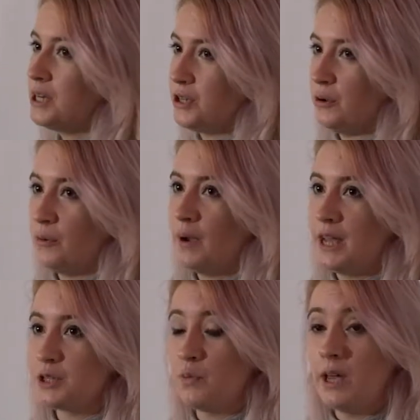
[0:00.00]
we do
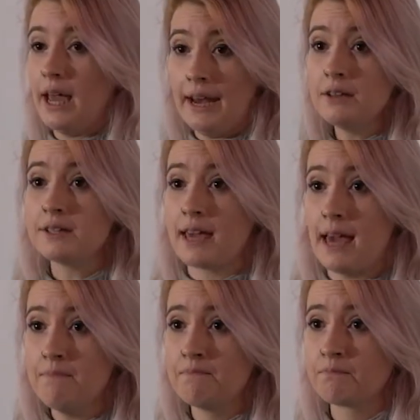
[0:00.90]
is we announce a
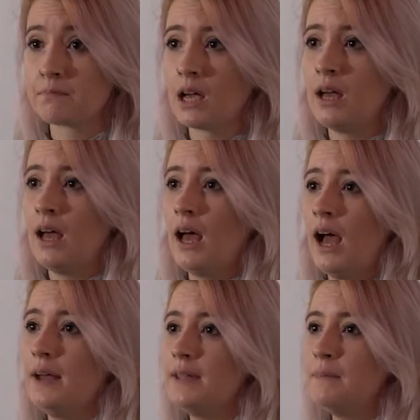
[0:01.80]
game,
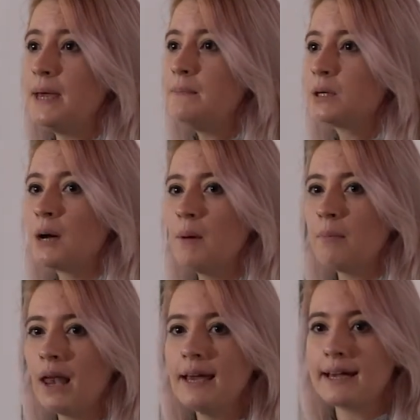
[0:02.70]
and then people come
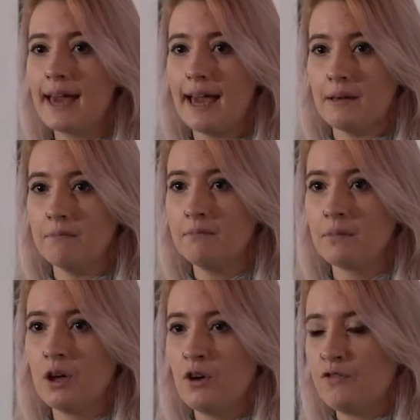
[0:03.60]
and play a
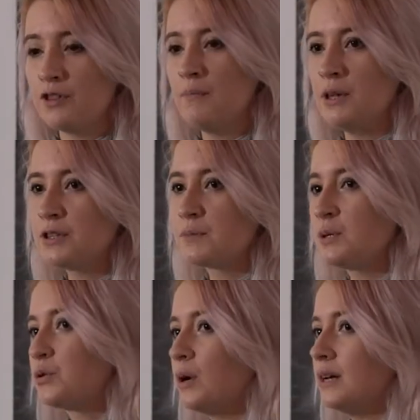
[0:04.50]
game for the months
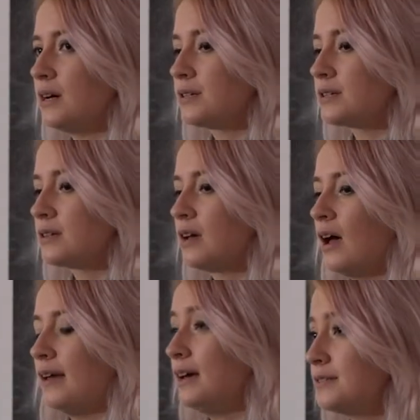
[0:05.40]
between us
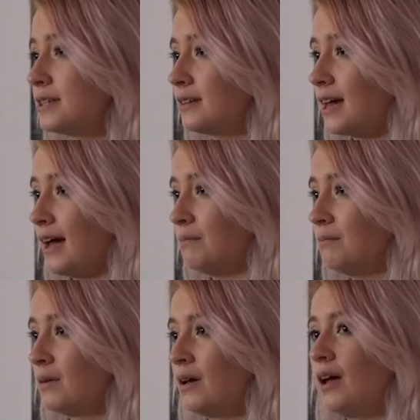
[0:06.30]
announcing the
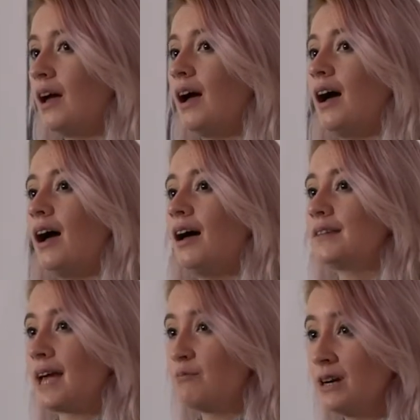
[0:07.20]
game
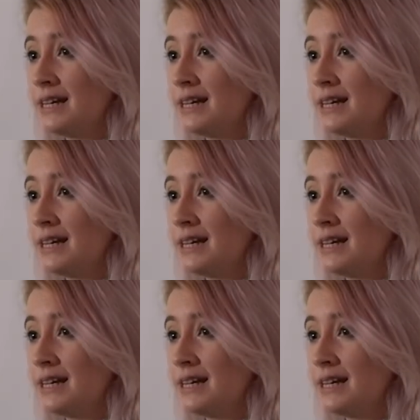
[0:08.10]
and the game